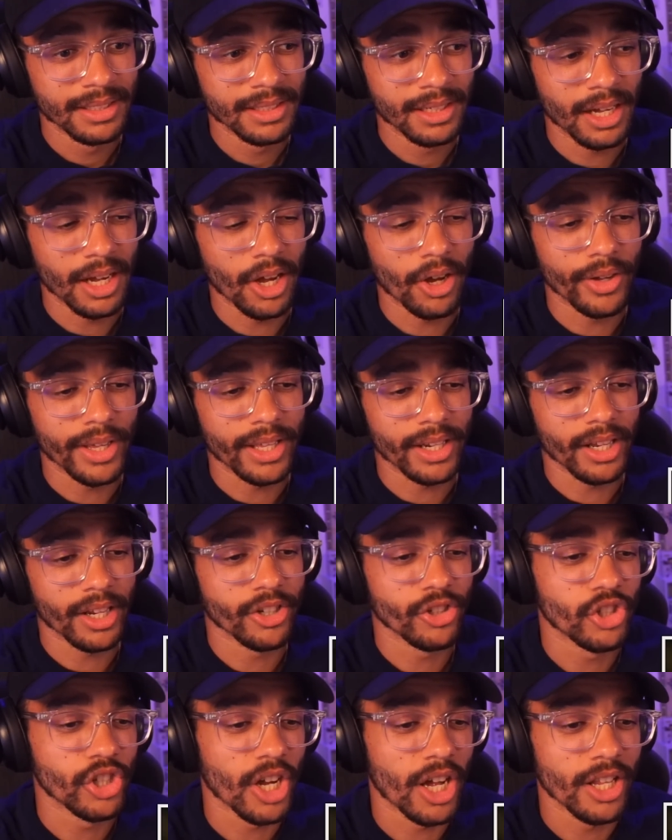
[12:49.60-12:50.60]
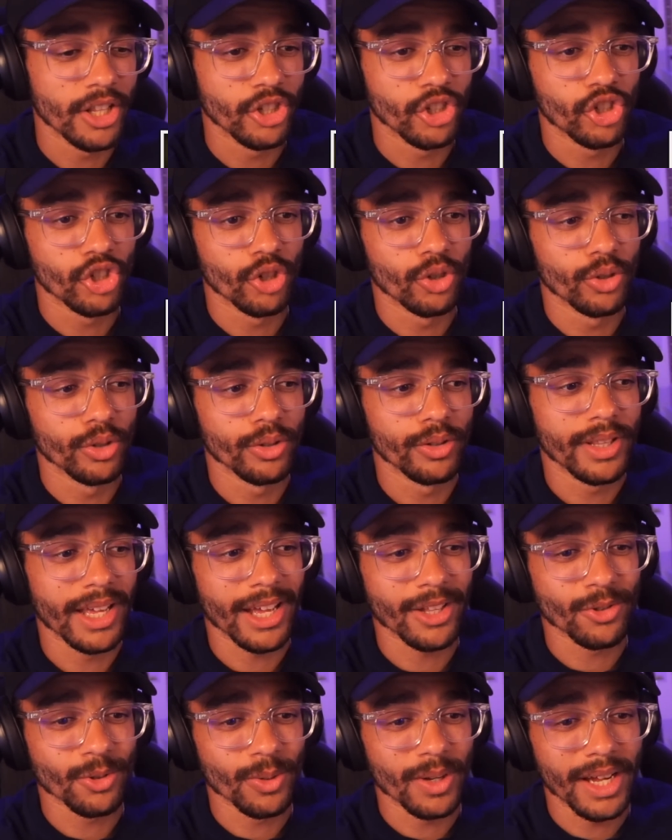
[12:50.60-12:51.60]
Oh, he had gotten shot in the shoulder.
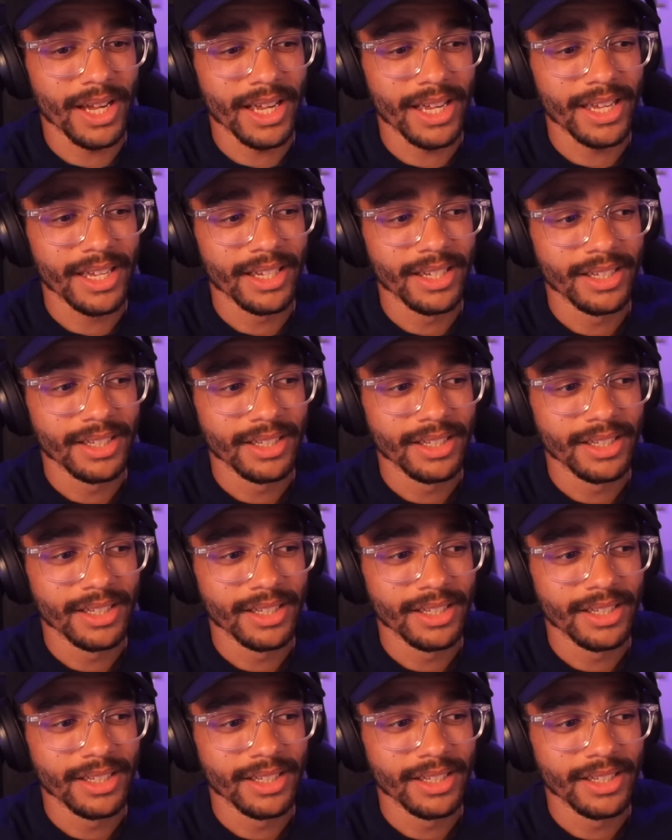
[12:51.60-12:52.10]
That's why.